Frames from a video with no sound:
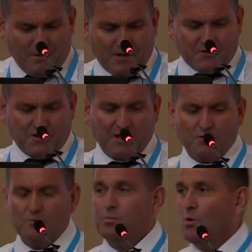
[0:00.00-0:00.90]
a
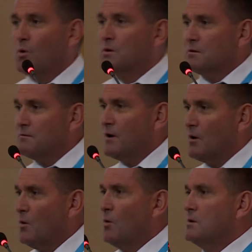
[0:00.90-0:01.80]
single portal for
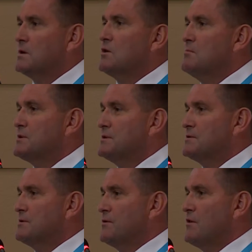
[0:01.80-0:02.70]
all the competent
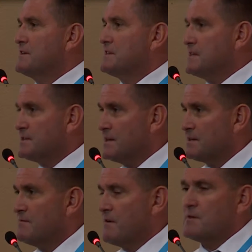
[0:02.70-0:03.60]
authorities is
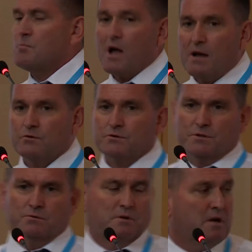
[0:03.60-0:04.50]
a very powerful tool,